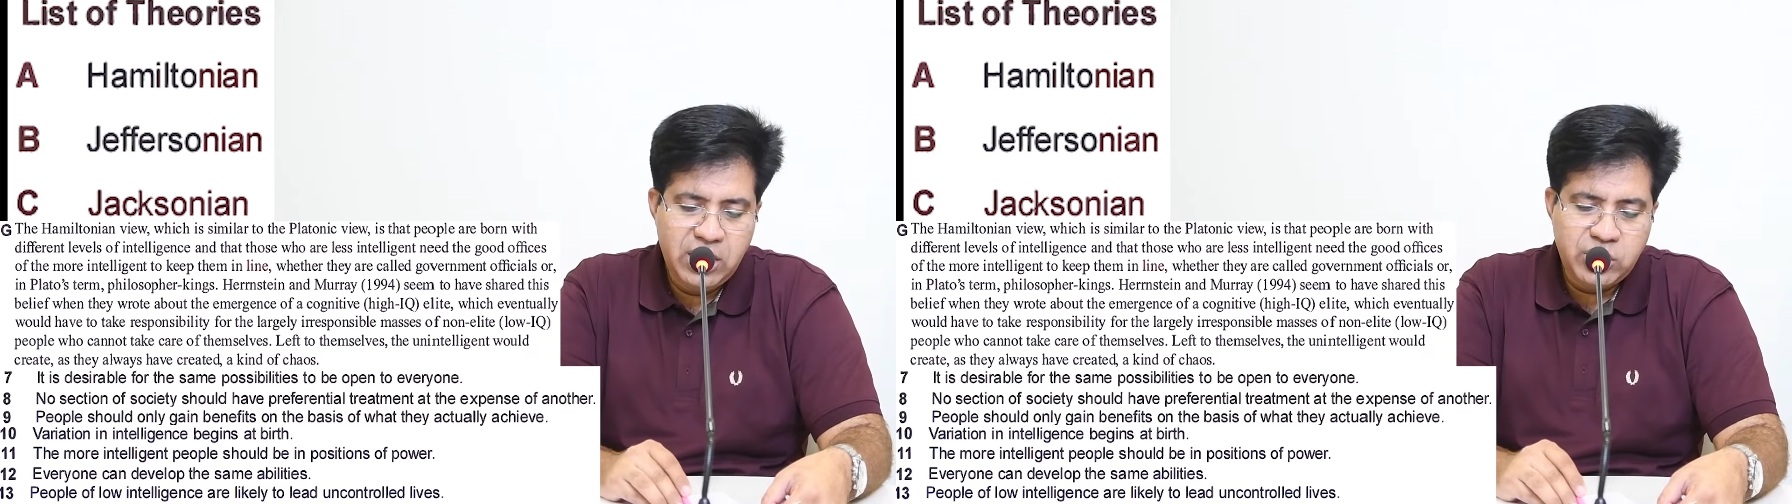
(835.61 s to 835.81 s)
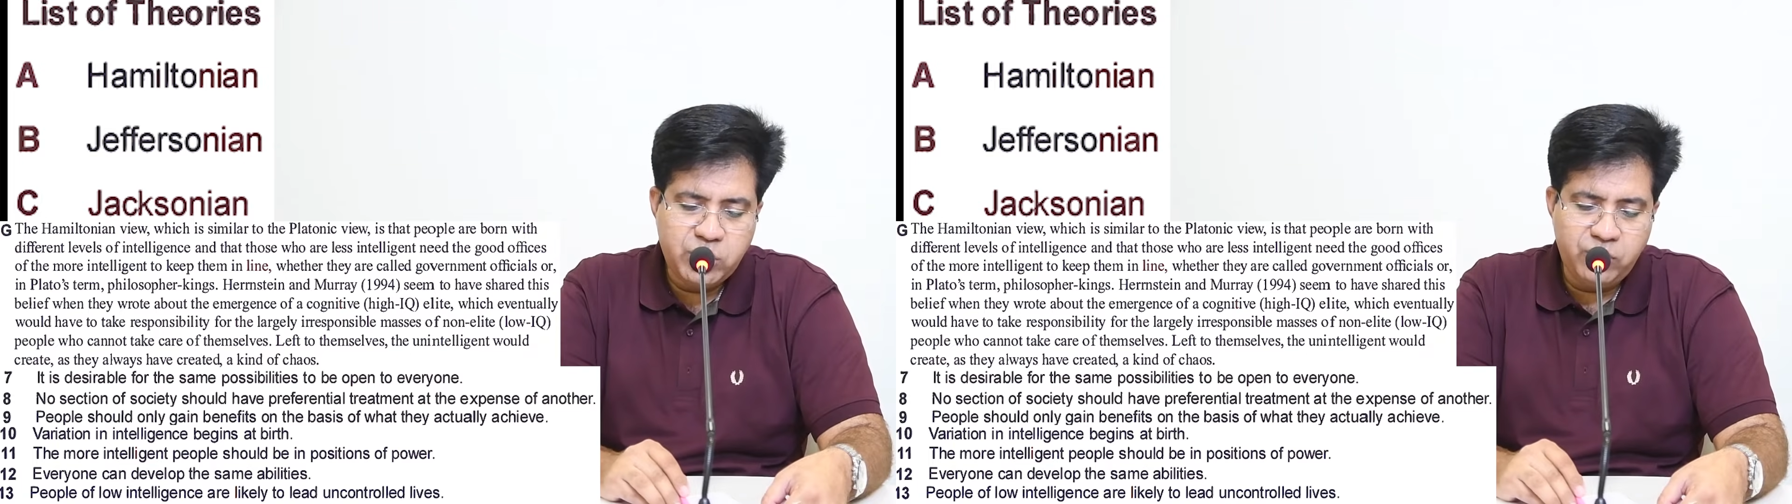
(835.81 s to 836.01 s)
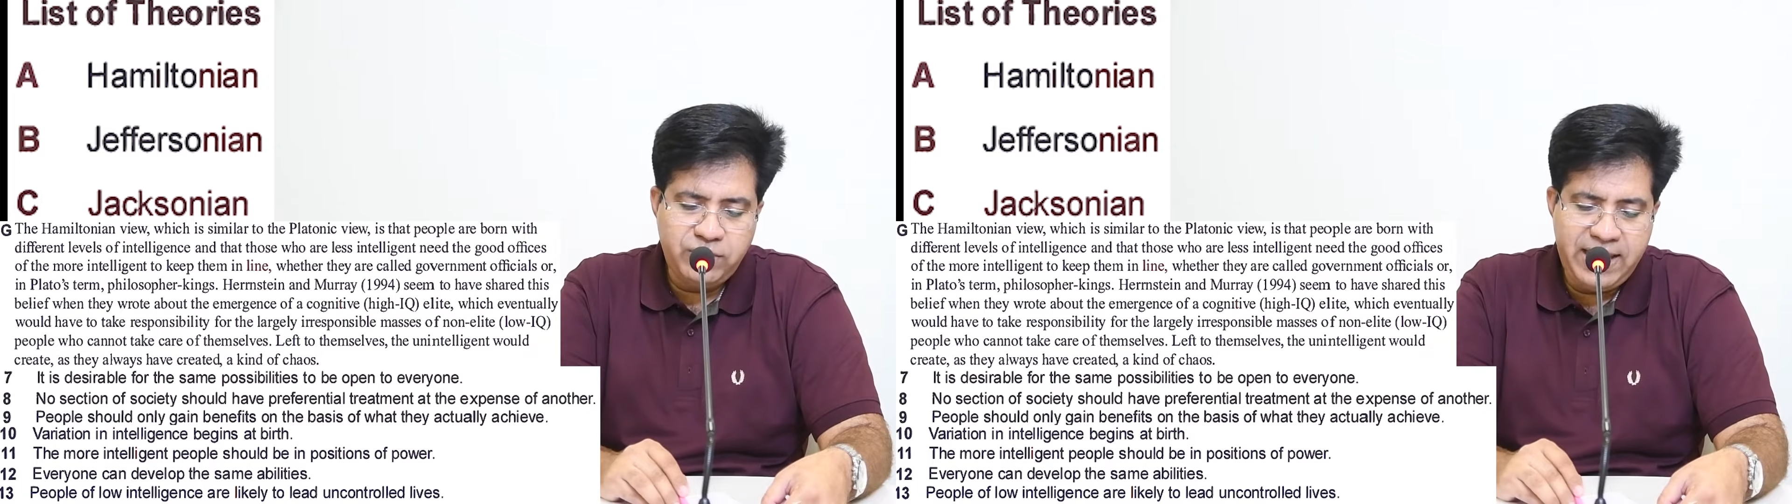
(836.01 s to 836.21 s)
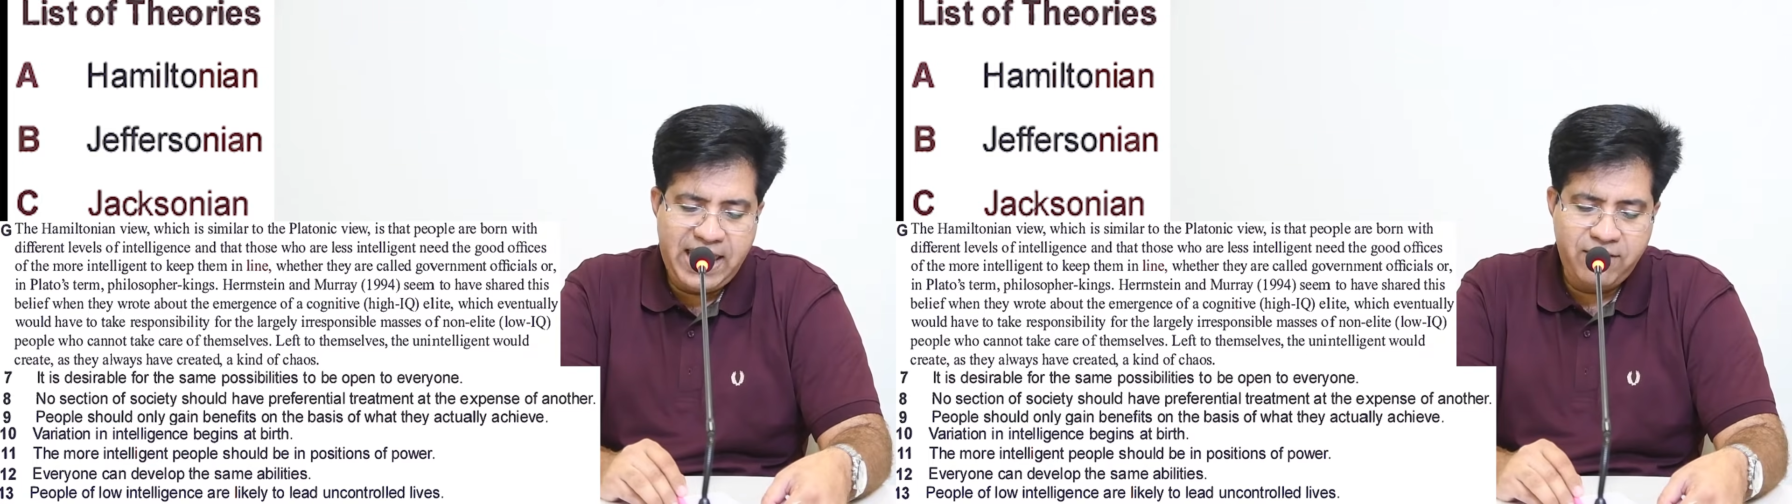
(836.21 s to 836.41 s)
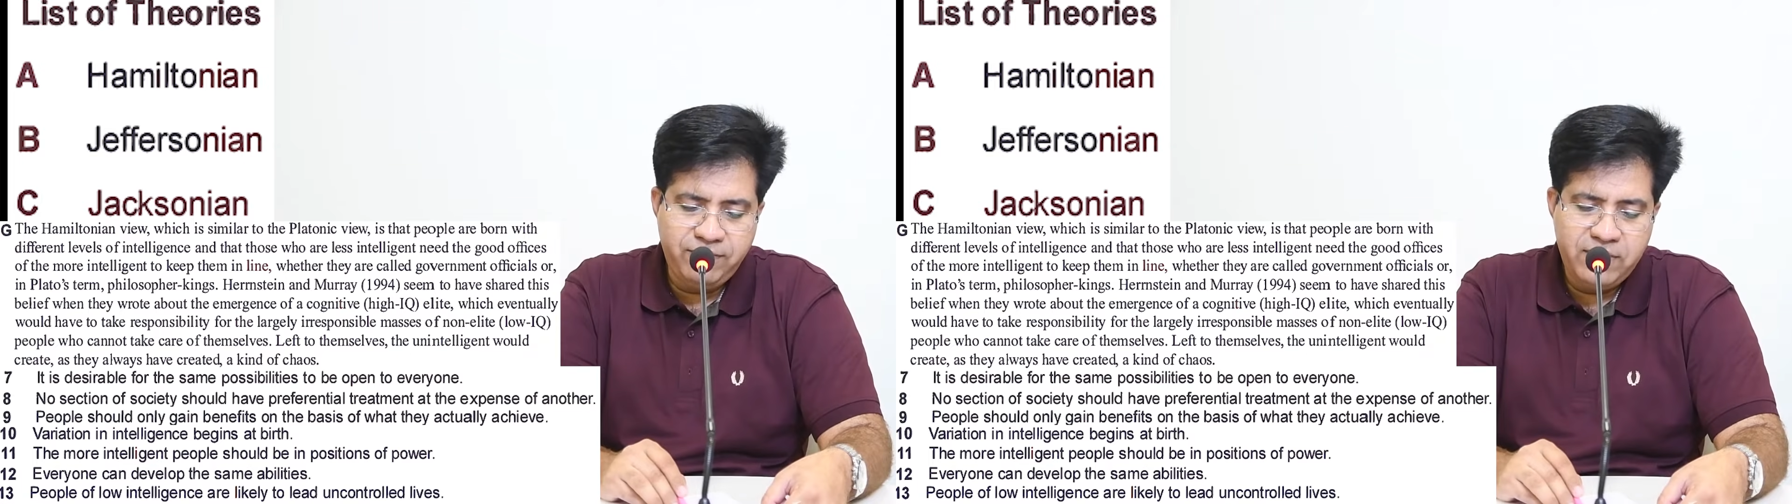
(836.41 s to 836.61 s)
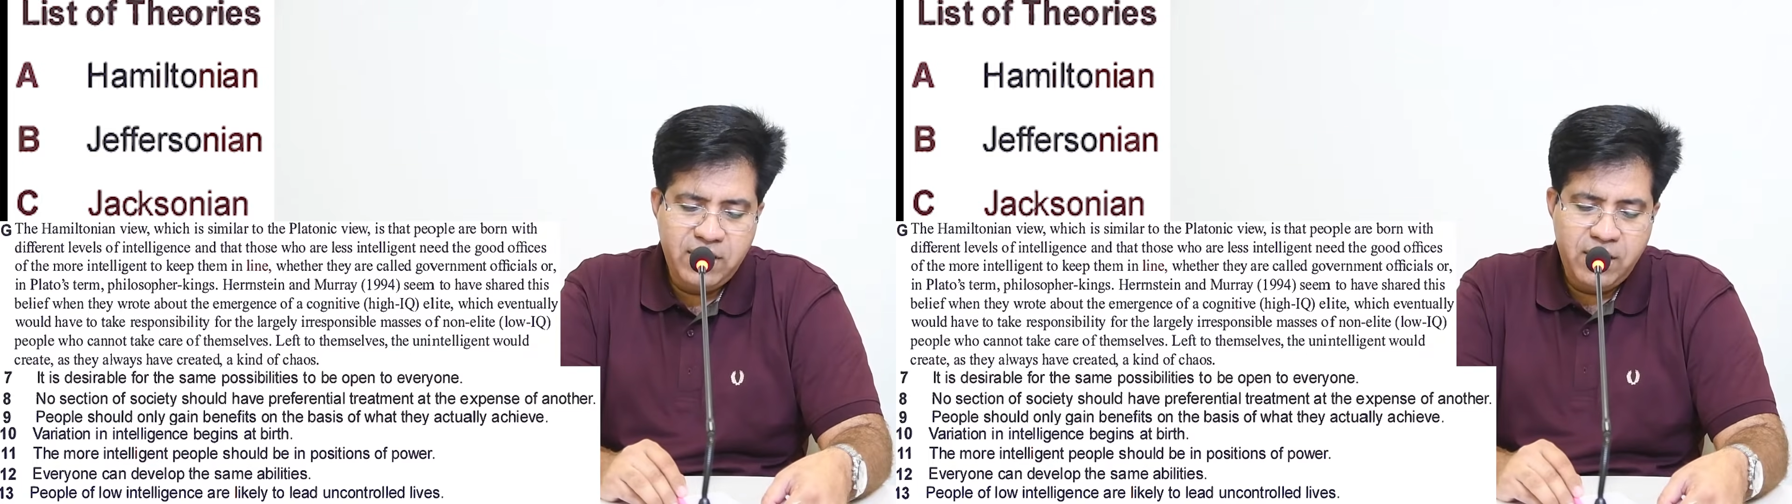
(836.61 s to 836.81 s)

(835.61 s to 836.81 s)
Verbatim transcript: should have